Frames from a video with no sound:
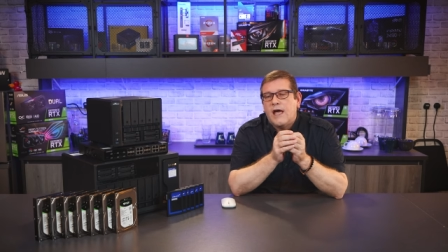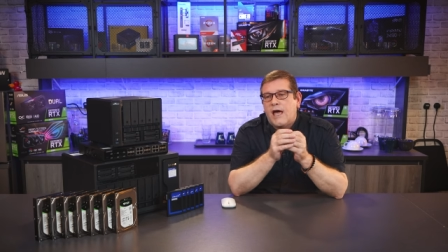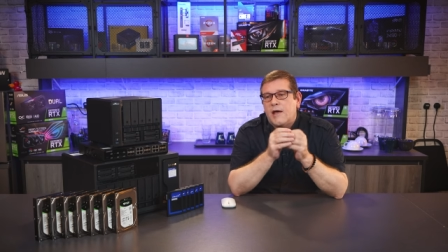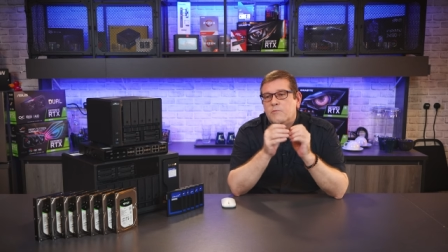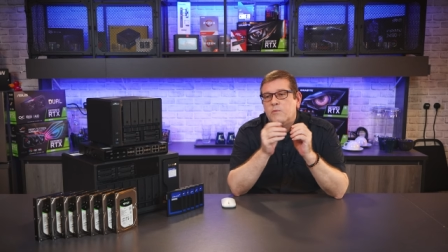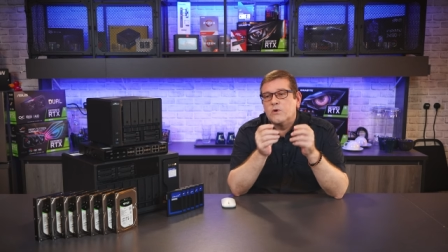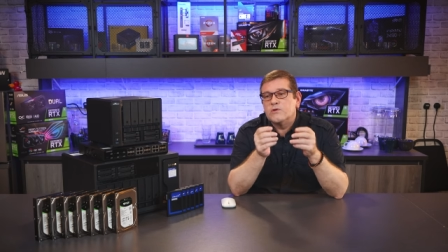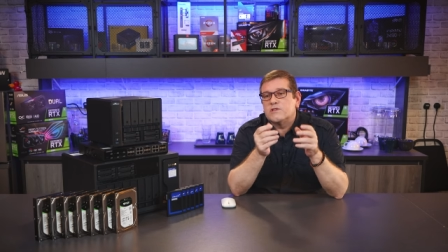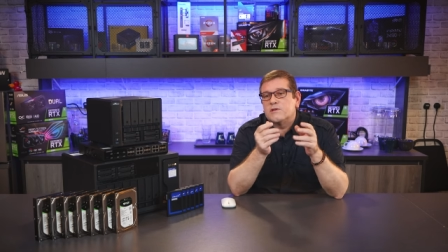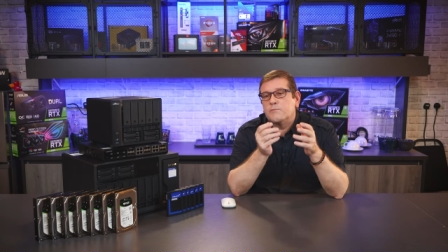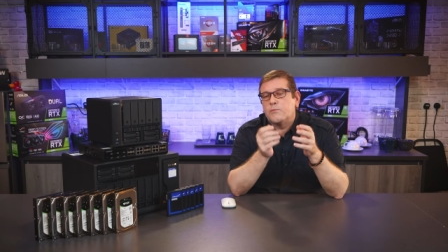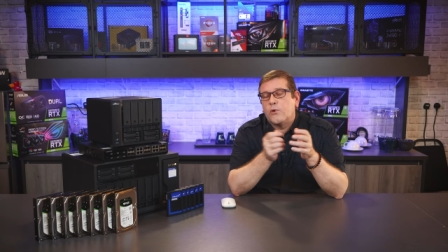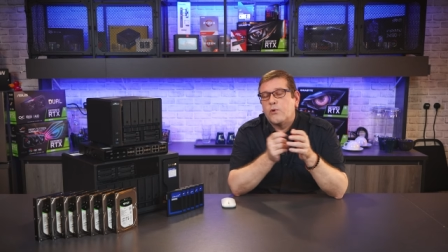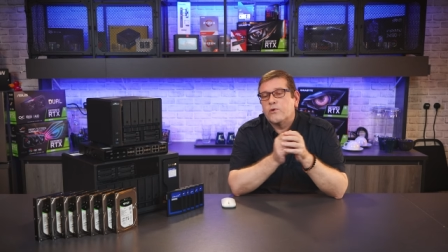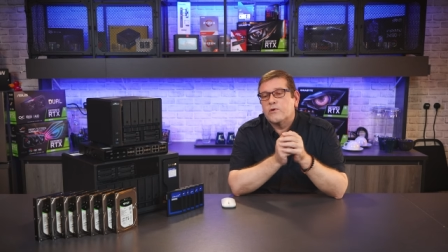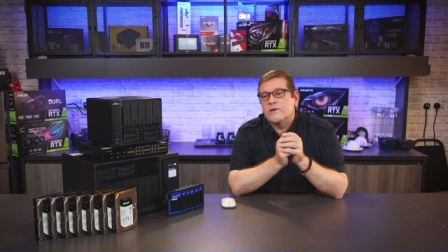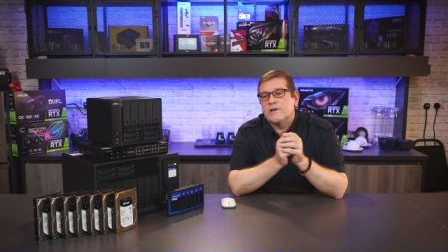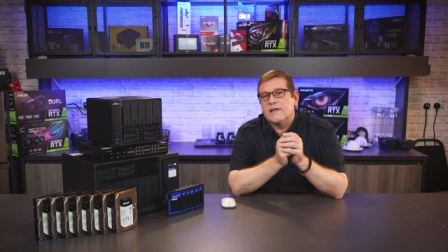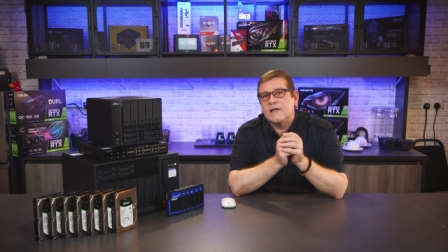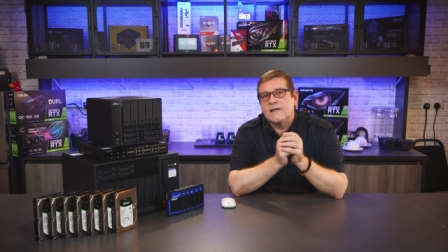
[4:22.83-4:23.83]
And most
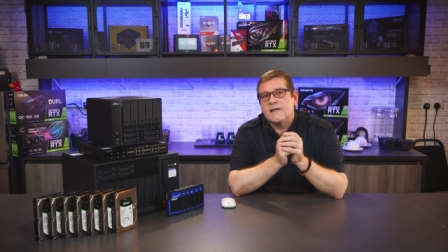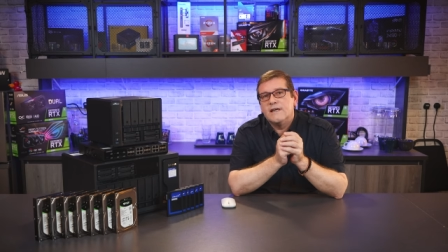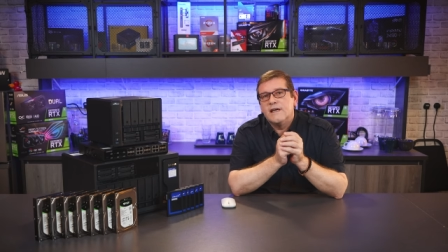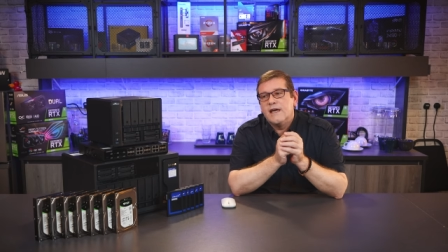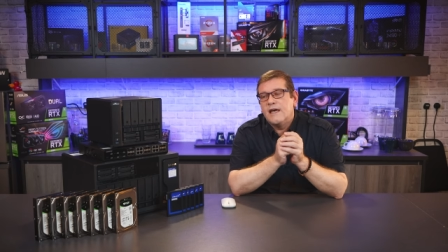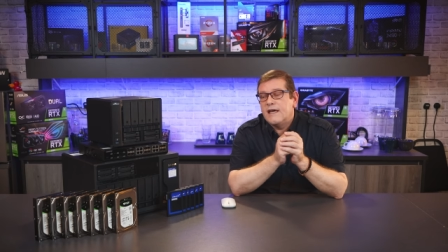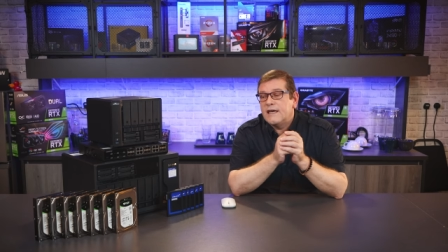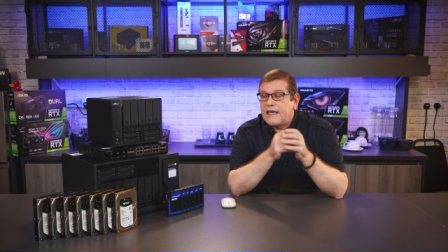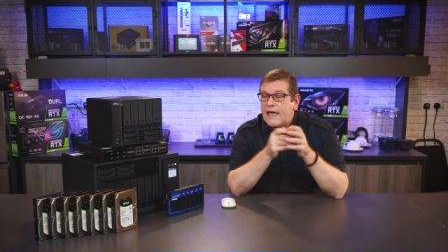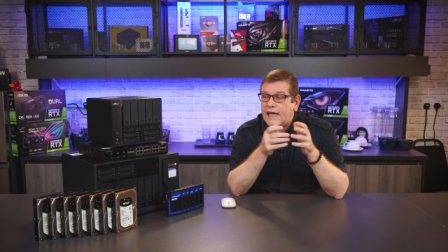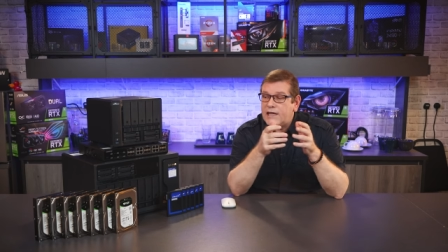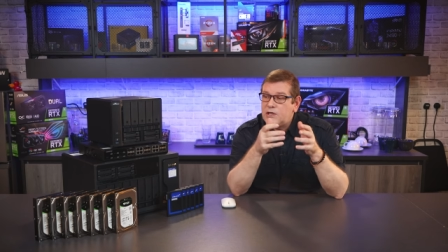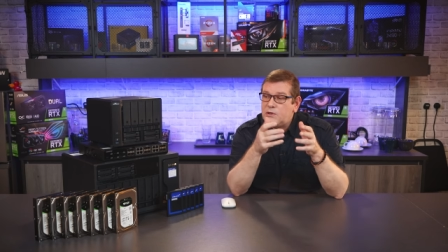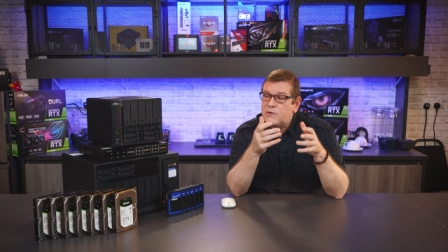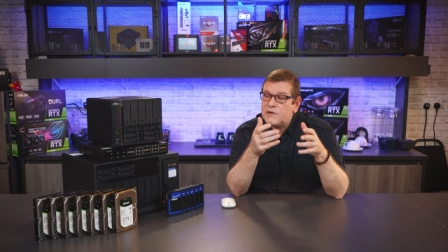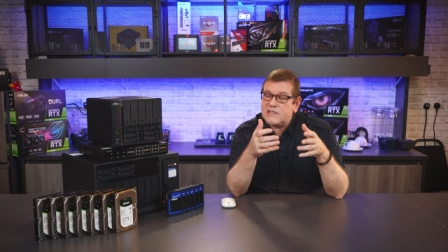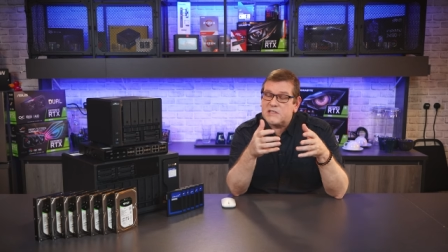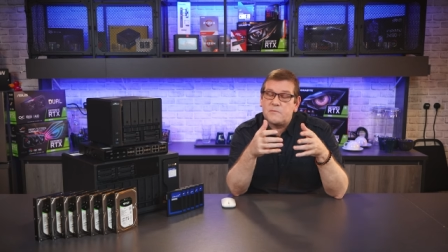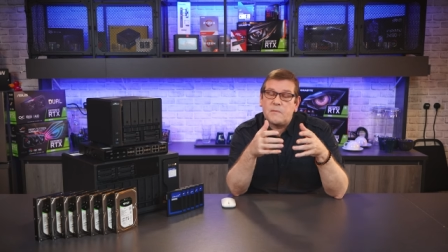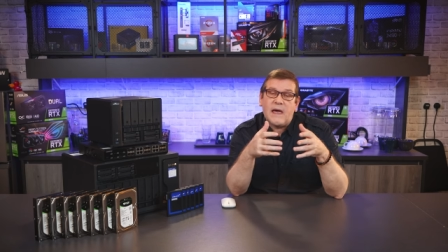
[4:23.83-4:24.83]
importantly, can
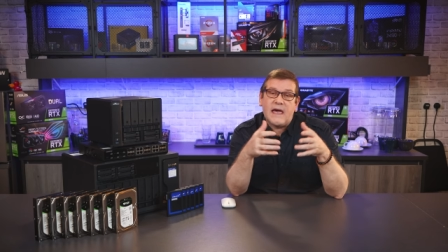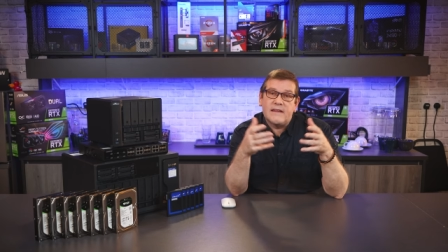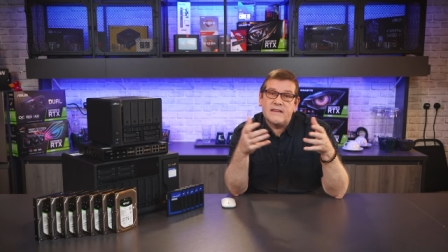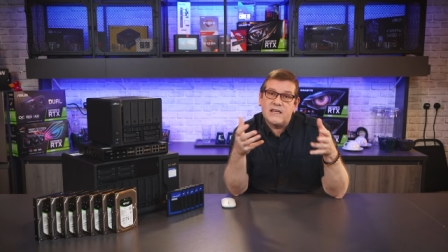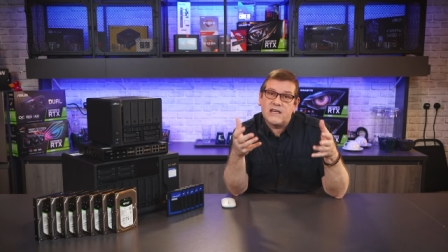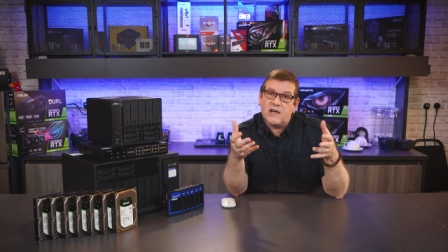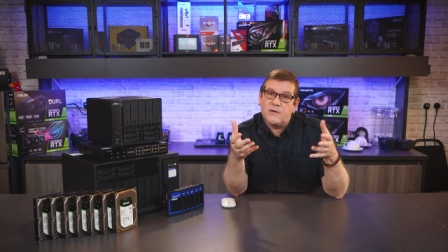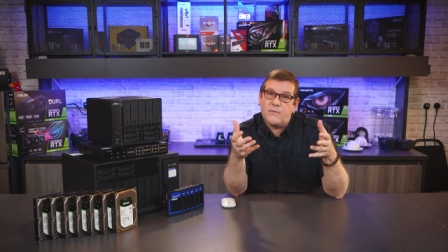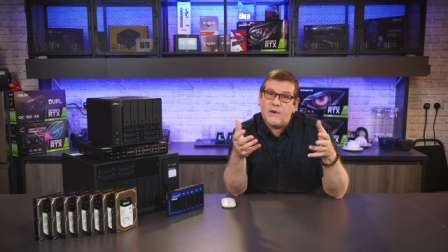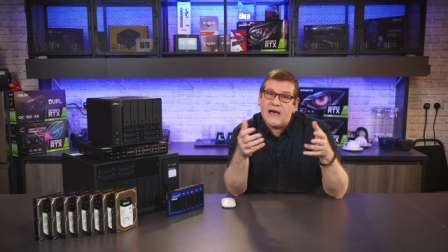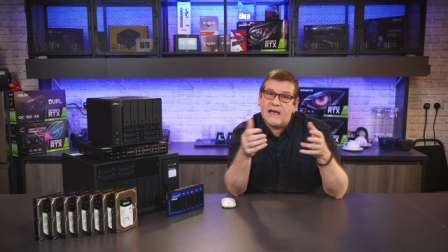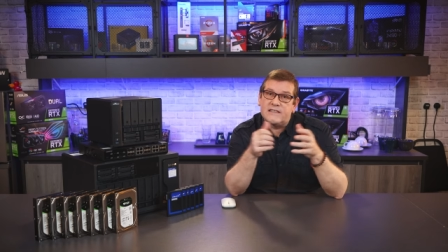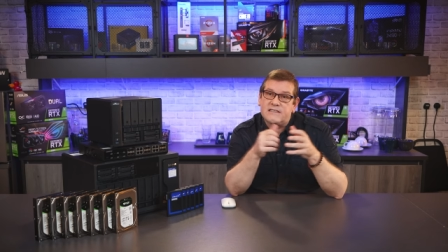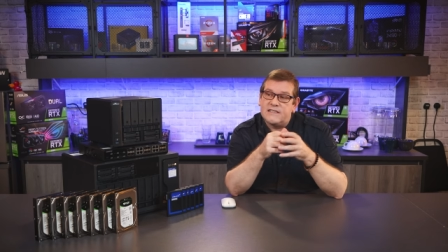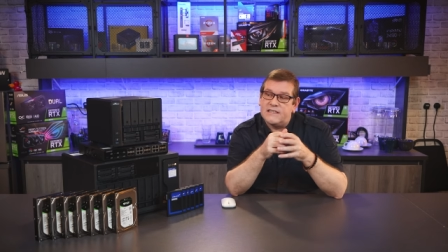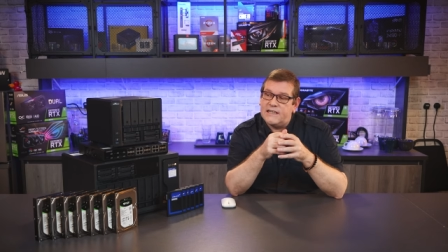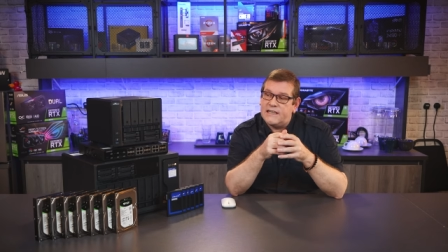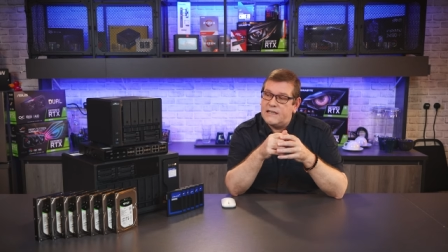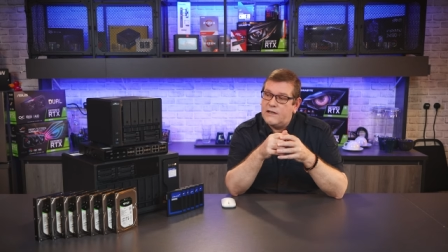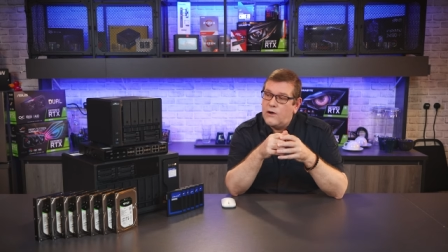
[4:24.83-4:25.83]
you expand the
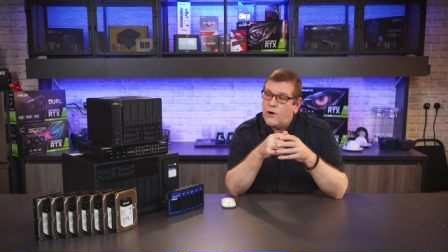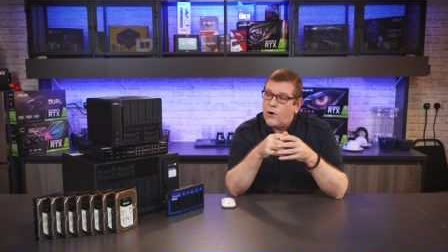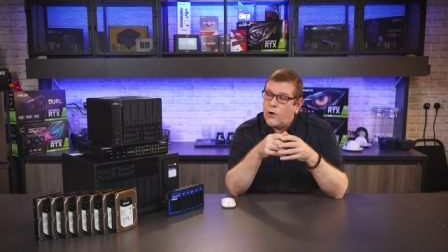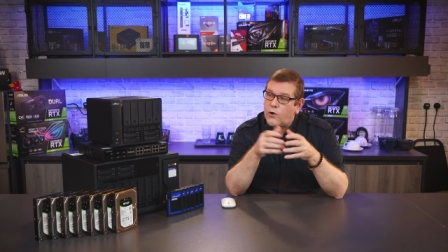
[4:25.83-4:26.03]
capacity